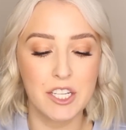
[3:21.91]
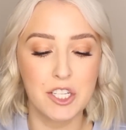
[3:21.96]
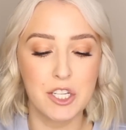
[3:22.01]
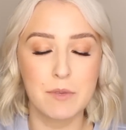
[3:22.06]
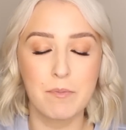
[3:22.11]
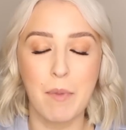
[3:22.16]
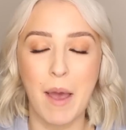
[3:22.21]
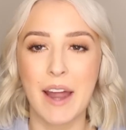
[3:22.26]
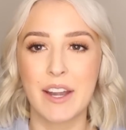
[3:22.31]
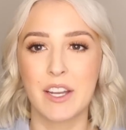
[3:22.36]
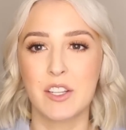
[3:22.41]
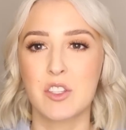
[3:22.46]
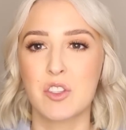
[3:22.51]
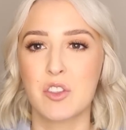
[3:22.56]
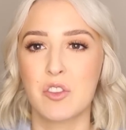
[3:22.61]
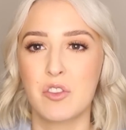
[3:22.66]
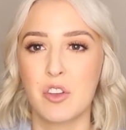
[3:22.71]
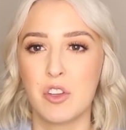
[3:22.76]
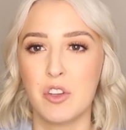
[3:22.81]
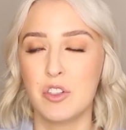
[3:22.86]
It's just padded
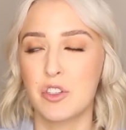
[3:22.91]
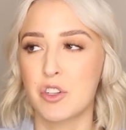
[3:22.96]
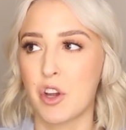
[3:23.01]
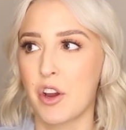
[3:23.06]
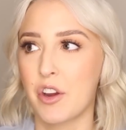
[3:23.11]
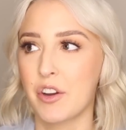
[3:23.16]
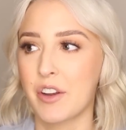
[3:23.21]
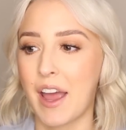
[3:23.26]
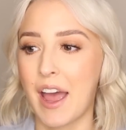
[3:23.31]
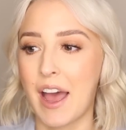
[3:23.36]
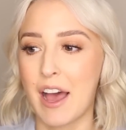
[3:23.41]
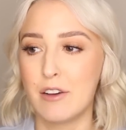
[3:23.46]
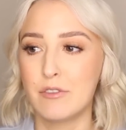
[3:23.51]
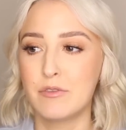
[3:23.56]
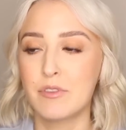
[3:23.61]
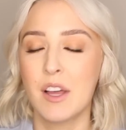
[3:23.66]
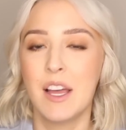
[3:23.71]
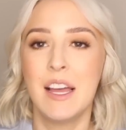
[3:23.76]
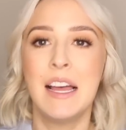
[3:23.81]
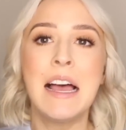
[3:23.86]
so that you don't
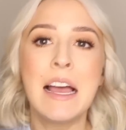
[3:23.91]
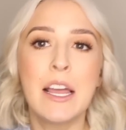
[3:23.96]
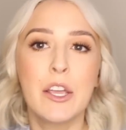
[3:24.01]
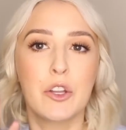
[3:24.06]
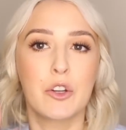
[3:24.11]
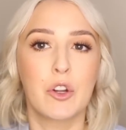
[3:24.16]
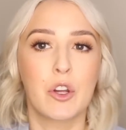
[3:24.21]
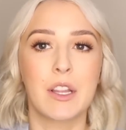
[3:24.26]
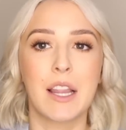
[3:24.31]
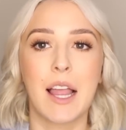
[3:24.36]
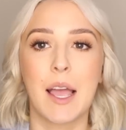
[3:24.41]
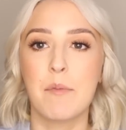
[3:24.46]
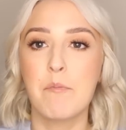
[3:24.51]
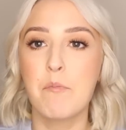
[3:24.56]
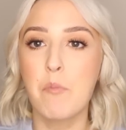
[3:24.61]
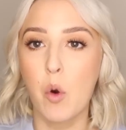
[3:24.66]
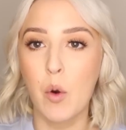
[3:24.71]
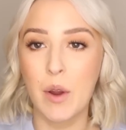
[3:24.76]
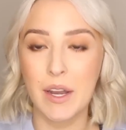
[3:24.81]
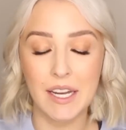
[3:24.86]
have, you know,
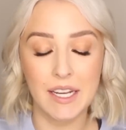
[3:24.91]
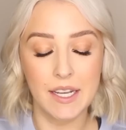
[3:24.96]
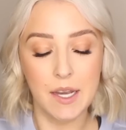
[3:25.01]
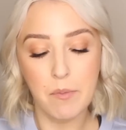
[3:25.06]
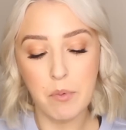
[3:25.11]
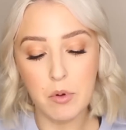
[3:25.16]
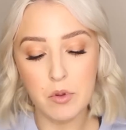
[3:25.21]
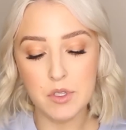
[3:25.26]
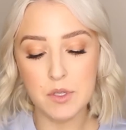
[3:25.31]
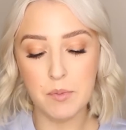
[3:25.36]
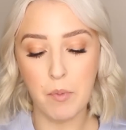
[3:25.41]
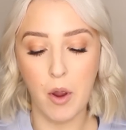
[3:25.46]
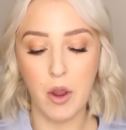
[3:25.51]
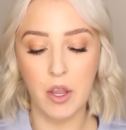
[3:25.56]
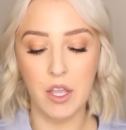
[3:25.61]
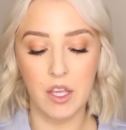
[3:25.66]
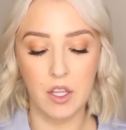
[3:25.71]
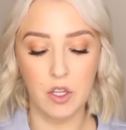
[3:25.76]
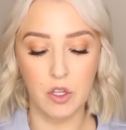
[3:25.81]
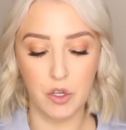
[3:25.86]
like pointy nipples
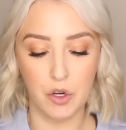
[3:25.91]
poking